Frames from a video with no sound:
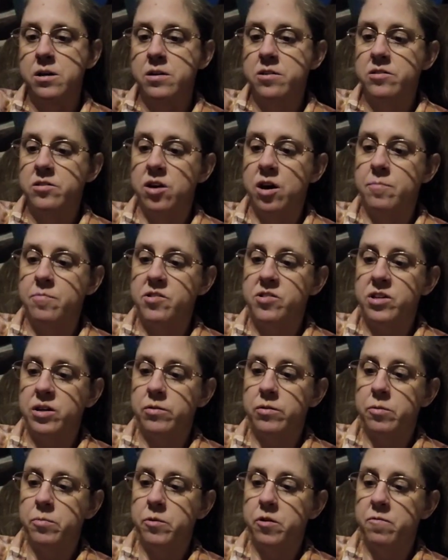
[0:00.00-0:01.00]
So I'm just going
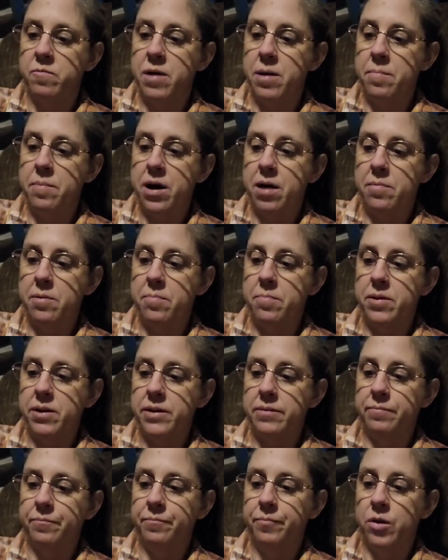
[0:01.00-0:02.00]
to remove my bobby
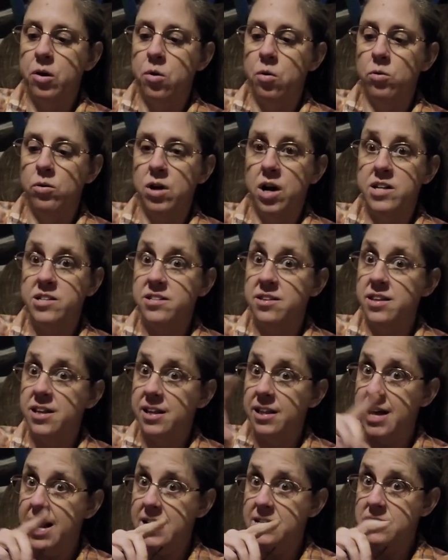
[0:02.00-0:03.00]
pin, hold on to the
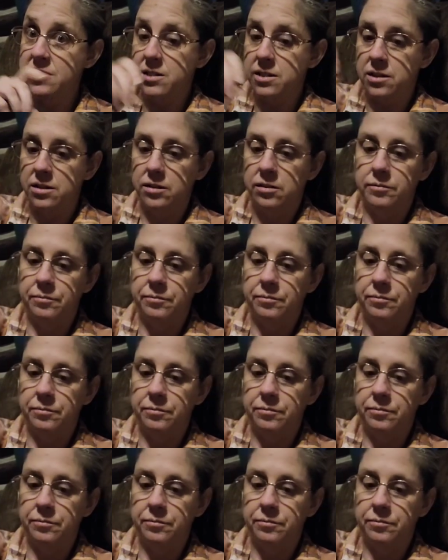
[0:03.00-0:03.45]
elastic.